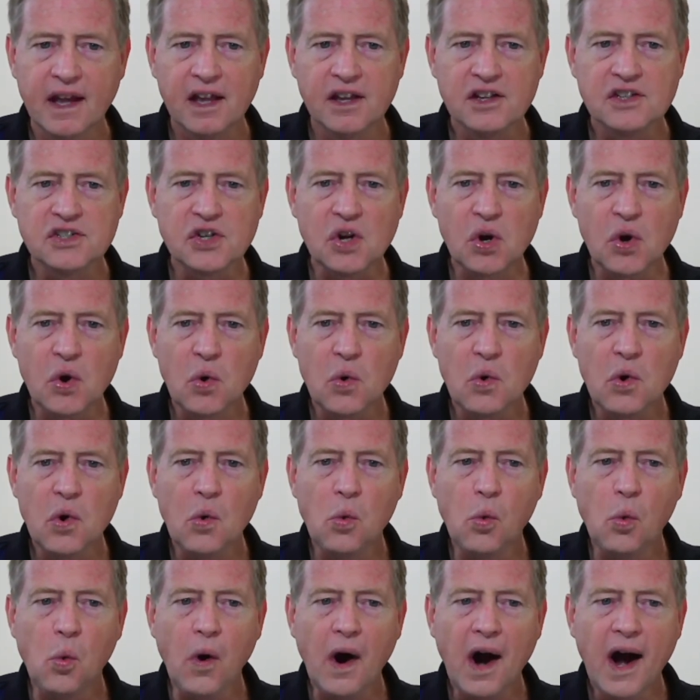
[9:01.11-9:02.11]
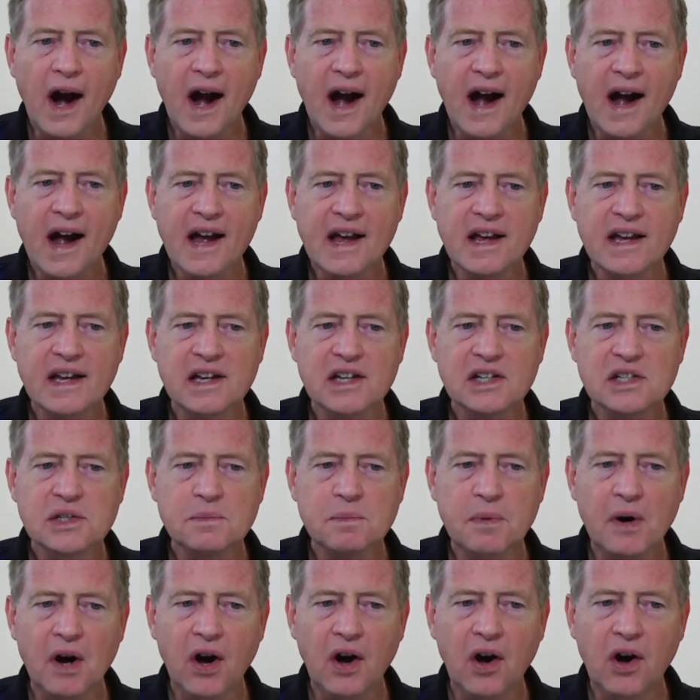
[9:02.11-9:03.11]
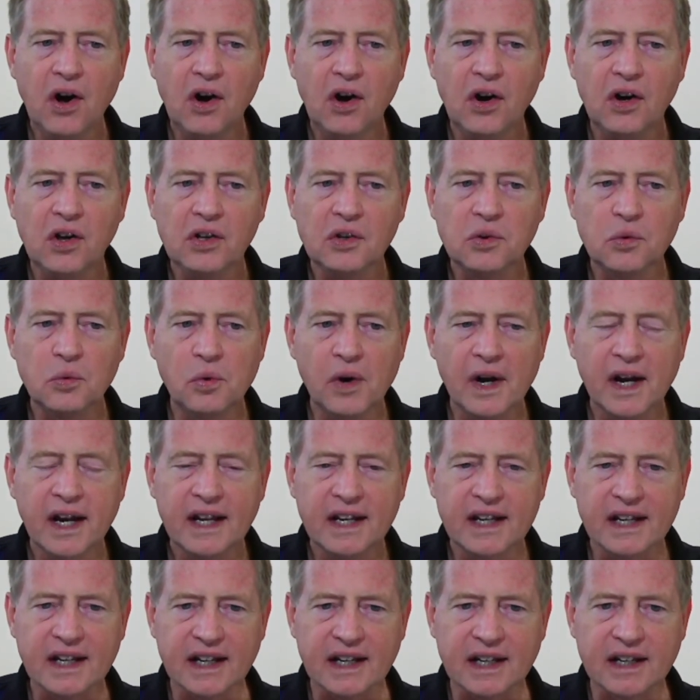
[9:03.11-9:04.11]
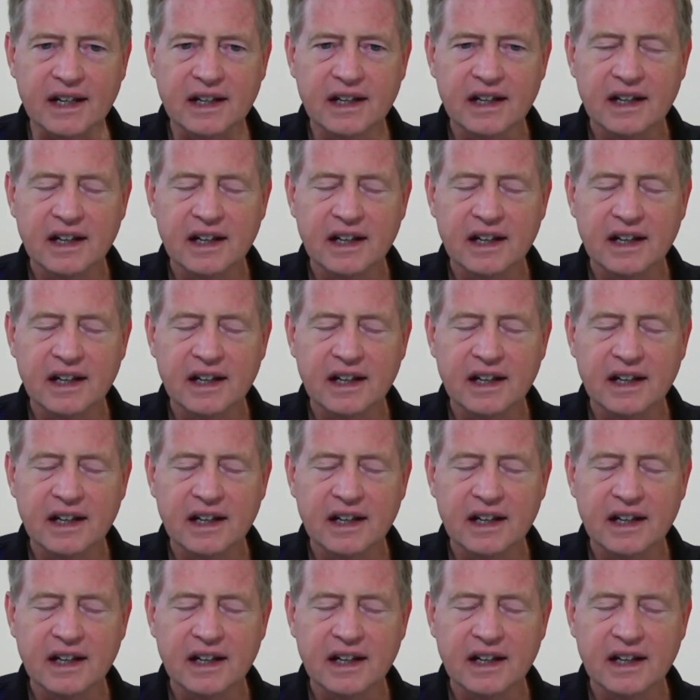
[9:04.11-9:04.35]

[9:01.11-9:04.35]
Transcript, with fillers: So, why is Paul writing